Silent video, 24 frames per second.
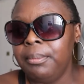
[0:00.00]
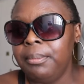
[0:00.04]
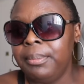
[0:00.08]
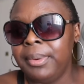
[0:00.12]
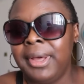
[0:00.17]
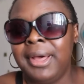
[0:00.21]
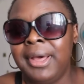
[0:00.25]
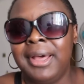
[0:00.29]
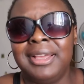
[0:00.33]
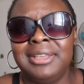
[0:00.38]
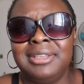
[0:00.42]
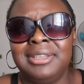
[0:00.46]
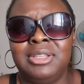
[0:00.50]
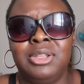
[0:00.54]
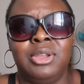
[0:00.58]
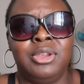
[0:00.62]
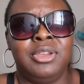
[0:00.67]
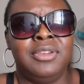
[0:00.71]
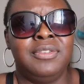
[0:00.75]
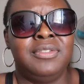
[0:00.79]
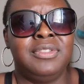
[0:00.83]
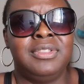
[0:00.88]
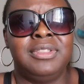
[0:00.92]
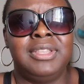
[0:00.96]
but you know
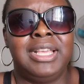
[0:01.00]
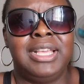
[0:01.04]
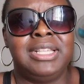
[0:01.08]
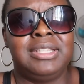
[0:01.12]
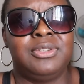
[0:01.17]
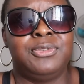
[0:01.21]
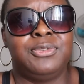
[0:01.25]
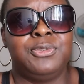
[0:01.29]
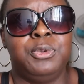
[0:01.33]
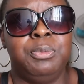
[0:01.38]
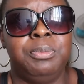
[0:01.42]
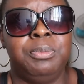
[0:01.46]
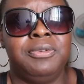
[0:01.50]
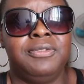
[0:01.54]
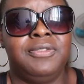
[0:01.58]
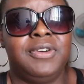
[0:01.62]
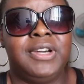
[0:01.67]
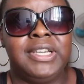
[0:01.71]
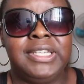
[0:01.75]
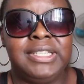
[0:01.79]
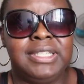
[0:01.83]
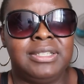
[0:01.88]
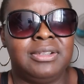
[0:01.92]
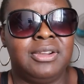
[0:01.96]
even as a
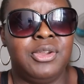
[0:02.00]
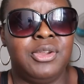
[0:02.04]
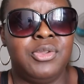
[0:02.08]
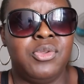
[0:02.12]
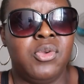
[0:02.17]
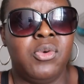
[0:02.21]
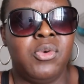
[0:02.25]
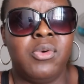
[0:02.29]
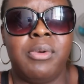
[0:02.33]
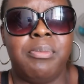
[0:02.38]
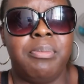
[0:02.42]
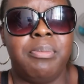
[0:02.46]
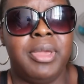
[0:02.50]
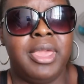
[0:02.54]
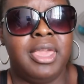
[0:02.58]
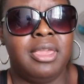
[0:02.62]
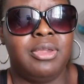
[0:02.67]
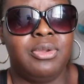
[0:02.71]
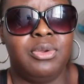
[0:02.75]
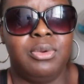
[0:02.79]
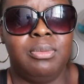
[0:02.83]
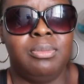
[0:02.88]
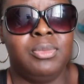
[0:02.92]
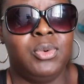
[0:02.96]
supervisor i know i'm
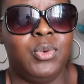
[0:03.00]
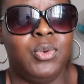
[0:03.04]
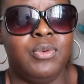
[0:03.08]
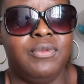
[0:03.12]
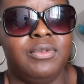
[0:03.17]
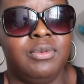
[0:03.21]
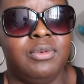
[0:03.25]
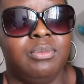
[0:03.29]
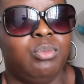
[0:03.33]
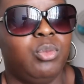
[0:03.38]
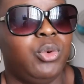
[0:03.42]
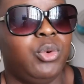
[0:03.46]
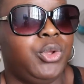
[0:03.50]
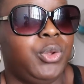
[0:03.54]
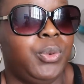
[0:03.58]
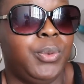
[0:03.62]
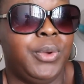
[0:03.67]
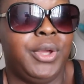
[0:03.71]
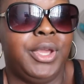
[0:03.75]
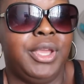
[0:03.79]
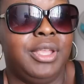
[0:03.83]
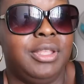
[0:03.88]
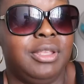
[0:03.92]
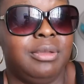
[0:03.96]
paying you more than what you
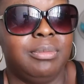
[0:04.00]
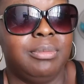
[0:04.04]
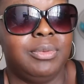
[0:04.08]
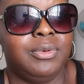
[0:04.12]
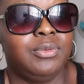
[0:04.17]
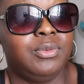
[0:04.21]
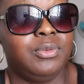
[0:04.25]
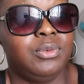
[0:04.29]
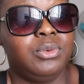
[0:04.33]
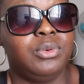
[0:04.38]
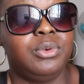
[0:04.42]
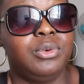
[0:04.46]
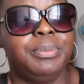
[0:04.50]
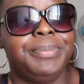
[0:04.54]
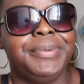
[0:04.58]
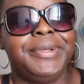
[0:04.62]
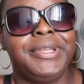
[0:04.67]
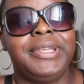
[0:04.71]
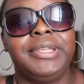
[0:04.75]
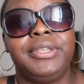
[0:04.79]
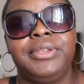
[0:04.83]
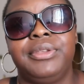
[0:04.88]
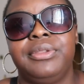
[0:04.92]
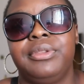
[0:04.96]
were earning before
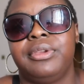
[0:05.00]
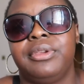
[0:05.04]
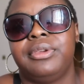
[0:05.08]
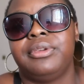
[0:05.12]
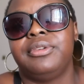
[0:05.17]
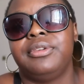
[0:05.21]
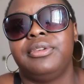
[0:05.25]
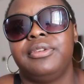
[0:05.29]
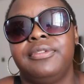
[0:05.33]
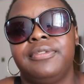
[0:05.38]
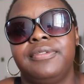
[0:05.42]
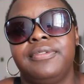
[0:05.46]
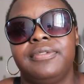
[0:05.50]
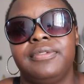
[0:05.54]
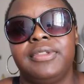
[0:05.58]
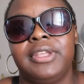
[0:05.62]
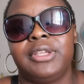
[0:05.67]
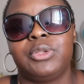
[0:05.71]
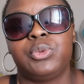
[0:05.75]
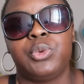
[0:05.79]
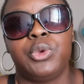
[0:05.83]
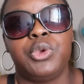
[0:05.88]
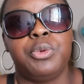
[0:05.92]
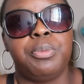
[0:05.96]
but you know if
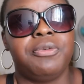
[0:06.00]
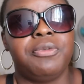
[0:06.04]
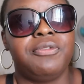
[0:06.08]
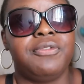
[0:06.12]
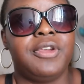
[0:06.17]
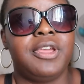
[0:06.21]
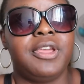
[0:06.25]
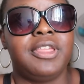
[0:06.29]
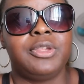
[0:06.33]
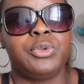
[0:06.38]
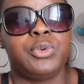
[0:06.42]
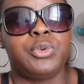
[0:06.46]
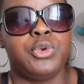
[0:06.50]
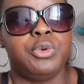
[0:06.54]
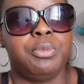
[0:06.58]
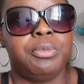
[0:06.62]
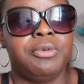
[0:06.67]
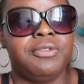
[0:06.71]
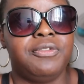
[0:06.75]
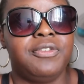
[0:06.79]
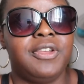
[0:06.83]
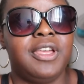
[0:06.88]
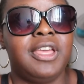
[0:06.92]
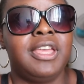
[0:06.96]
that's what you prefer that's what you
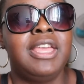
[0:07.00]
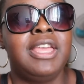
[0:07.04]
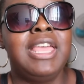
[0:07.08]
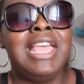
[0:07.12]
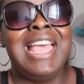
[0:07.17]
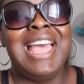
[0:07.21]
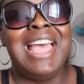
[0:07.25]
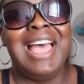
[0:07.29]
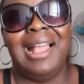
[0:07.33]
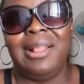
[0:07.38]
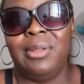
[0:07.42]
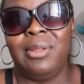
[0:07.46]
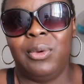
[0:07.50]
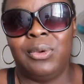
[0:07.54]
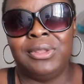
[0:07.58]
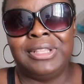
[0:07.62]
prefer and